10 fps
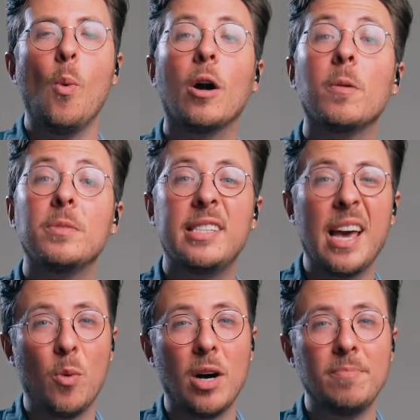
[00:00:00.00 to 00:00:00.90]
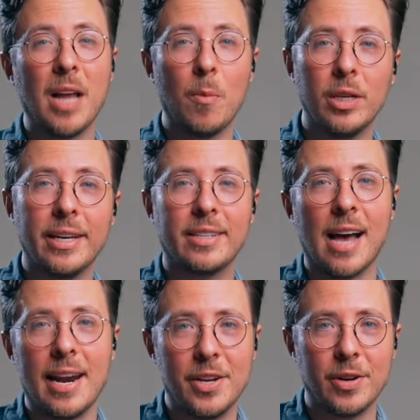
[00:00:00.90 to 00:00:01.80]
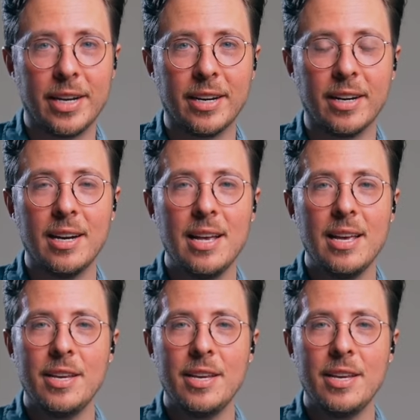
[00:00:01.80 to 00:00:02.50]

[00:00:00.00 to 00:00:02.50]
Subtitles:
Welcome to day one. I'm really excited you're here.